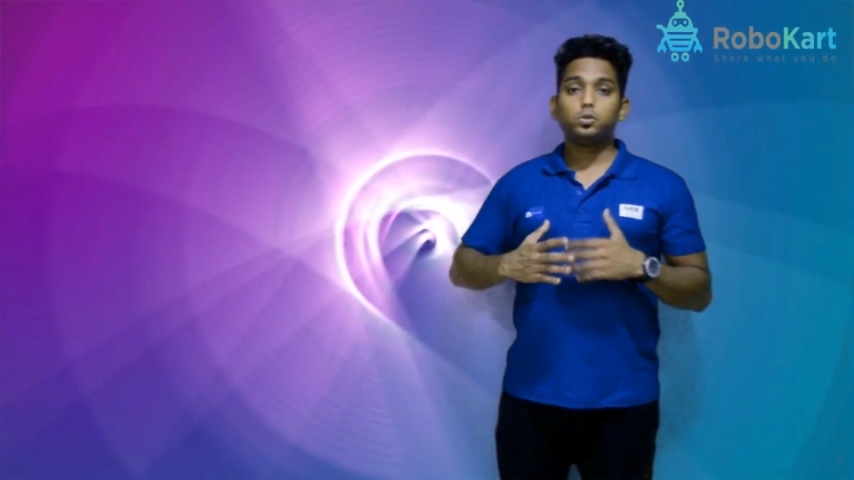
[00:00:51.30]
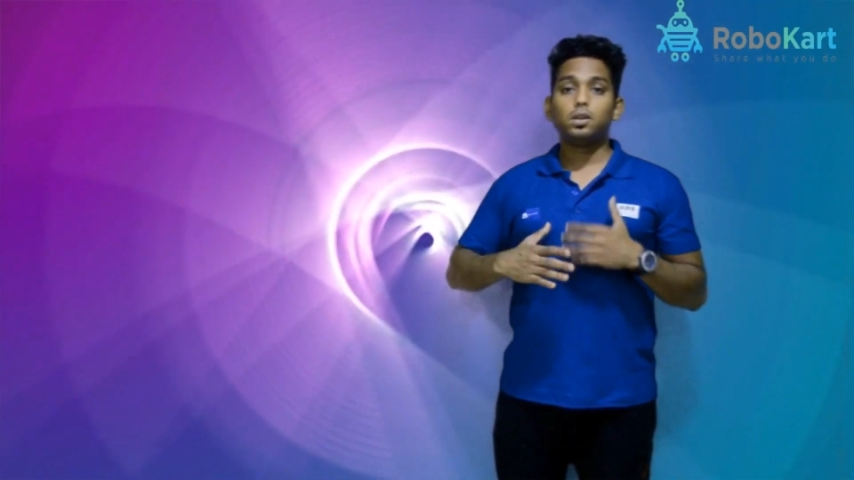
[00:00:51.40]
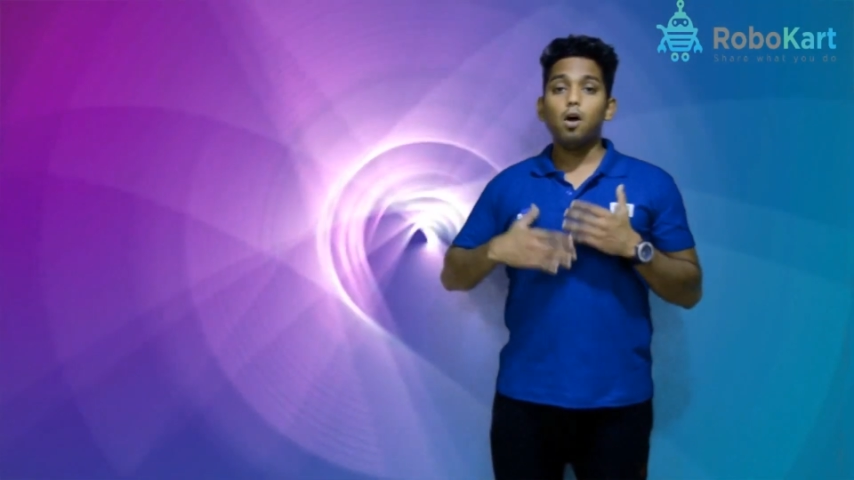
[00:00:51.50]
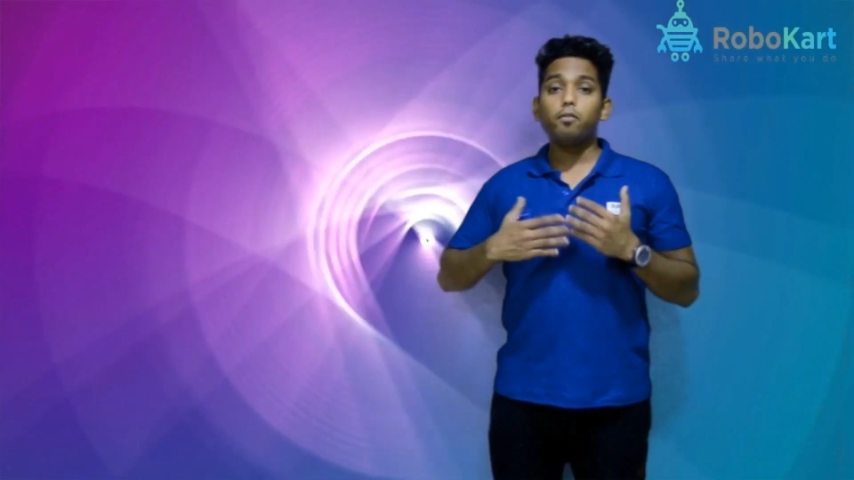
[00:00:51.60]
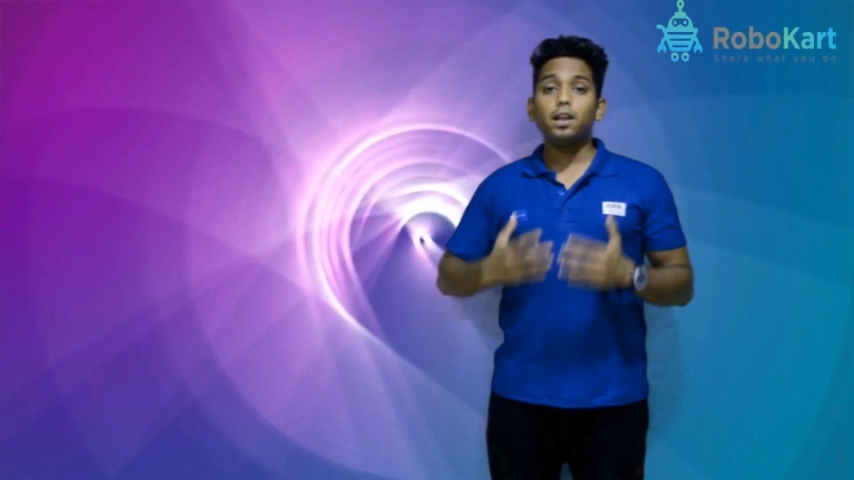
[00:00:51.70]
So
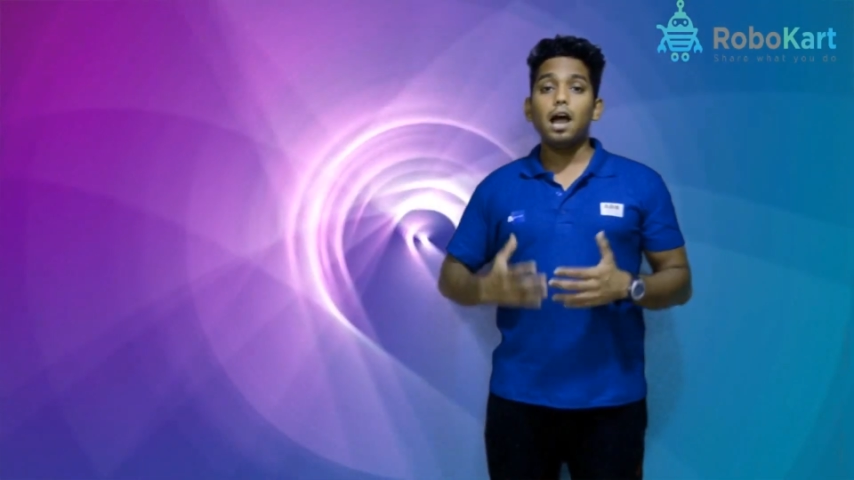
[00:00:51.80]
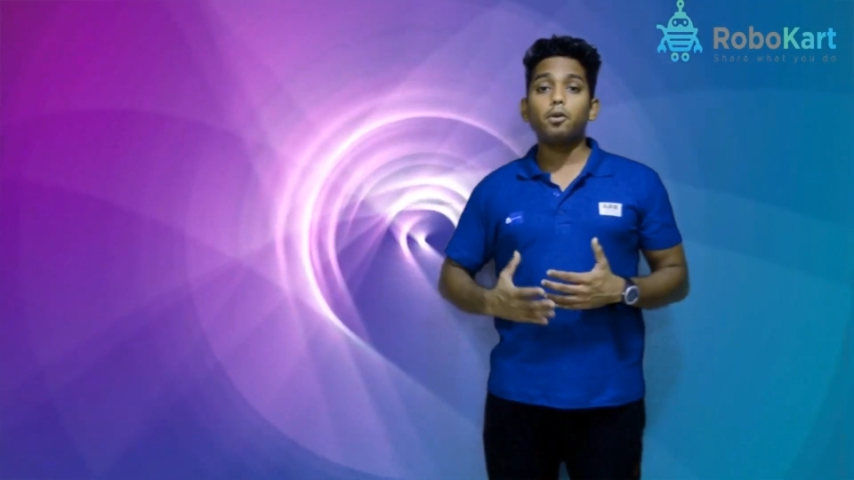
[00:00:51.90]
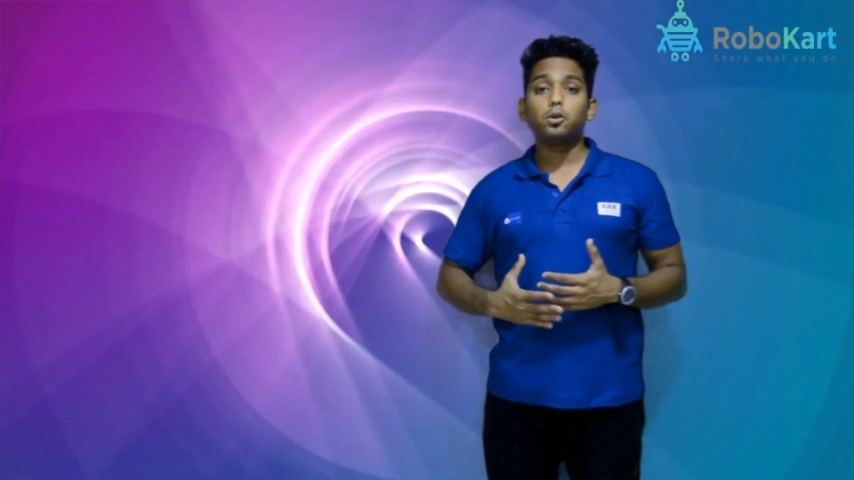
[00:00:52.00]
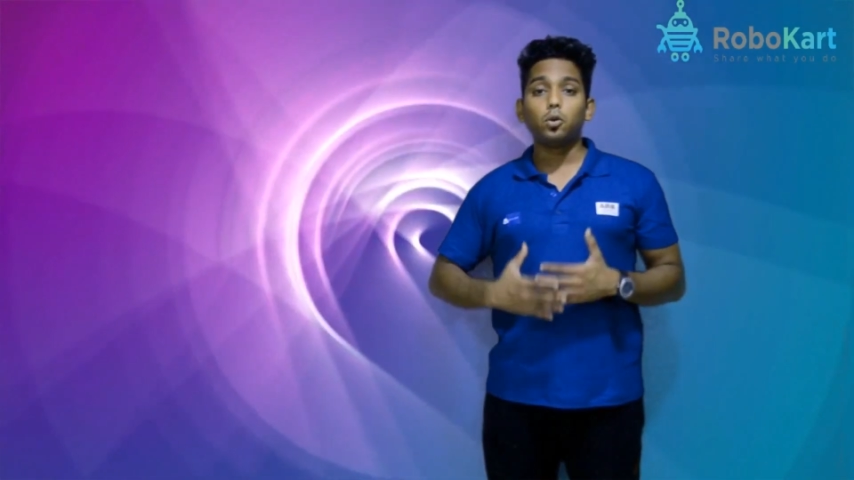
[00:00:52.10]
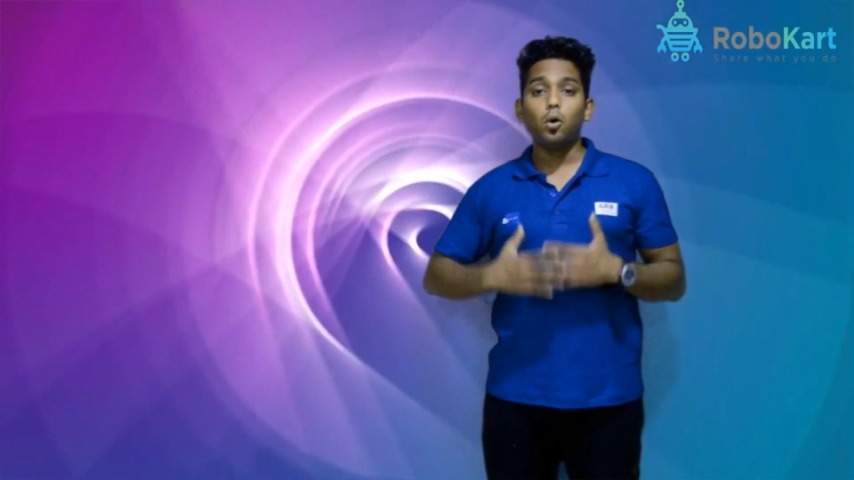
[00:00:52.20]
now we'll
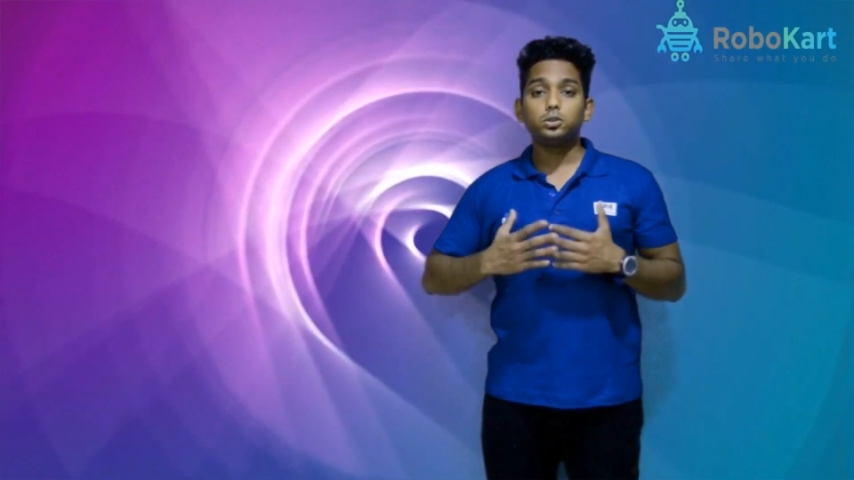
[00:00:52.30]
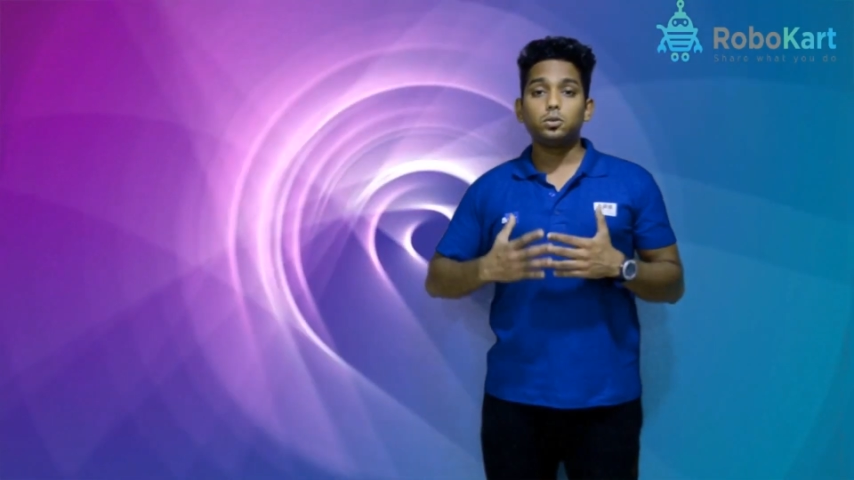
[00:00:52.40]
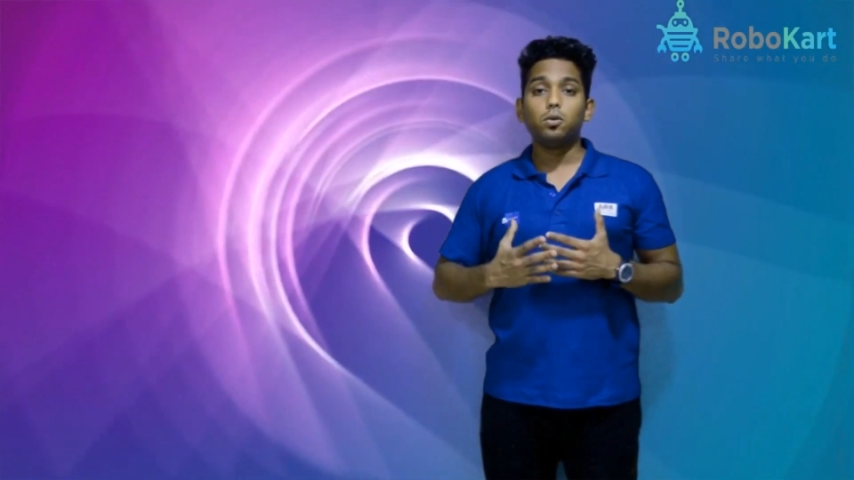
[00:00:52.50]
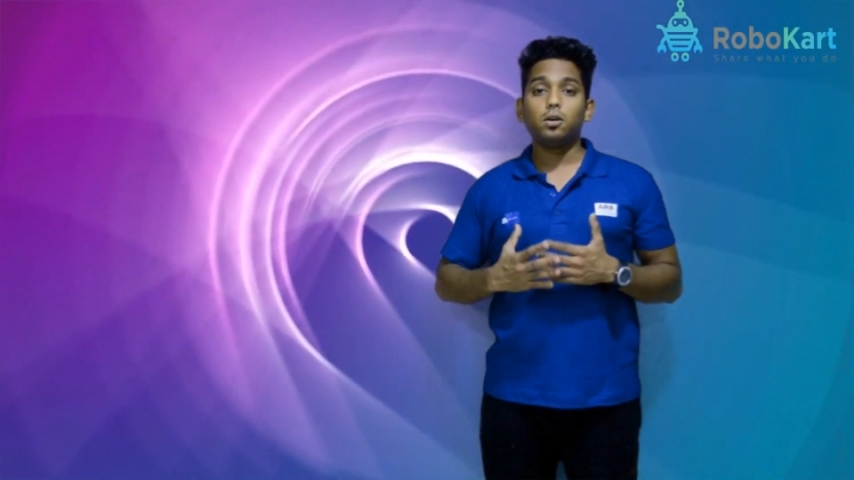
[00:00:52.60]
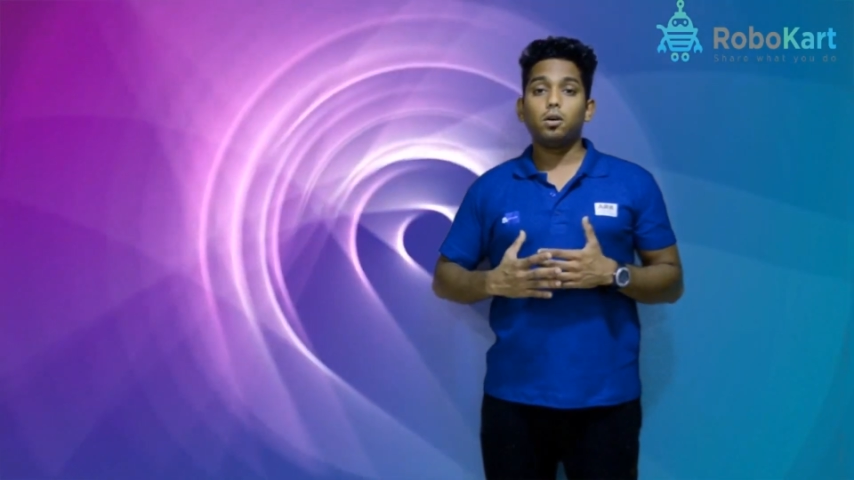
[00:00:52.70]
have a
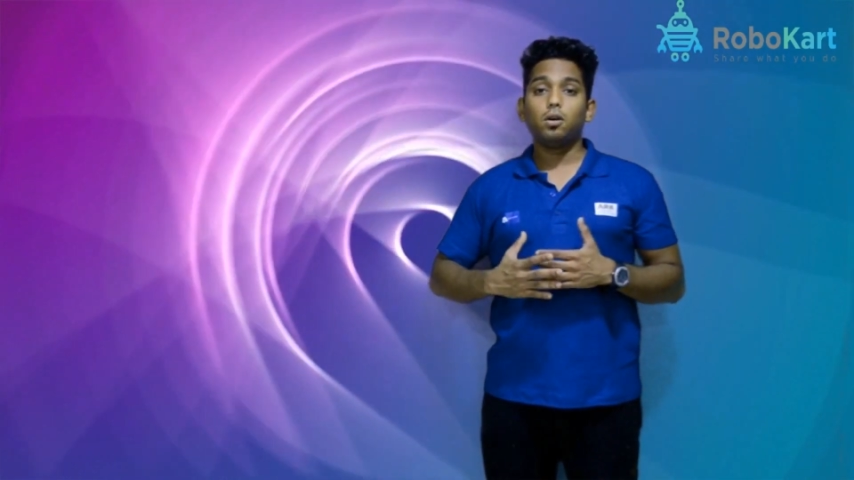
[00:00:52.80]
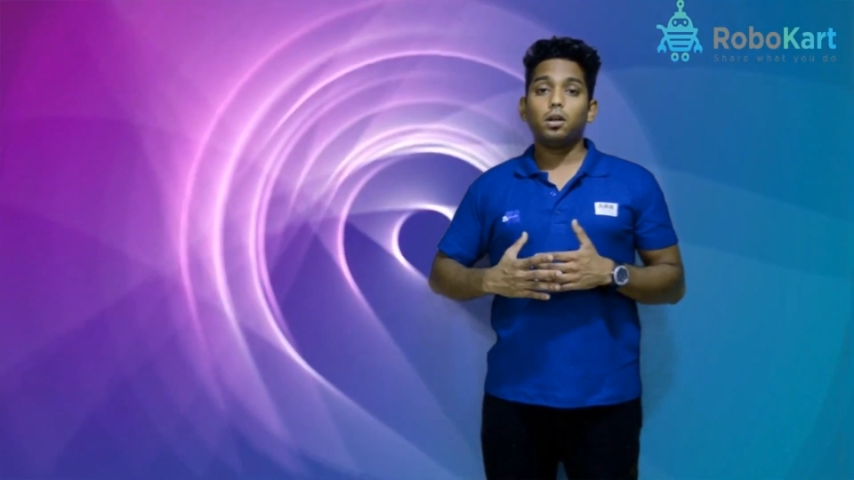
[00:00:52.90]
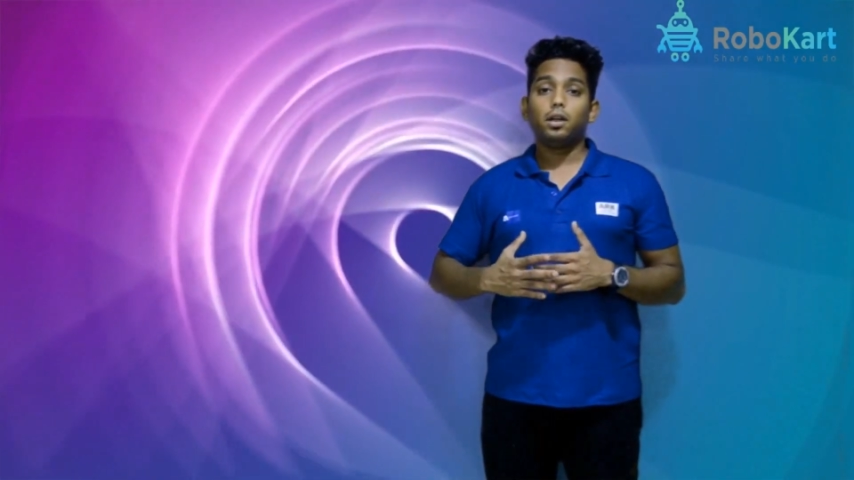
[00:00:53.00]
closed loop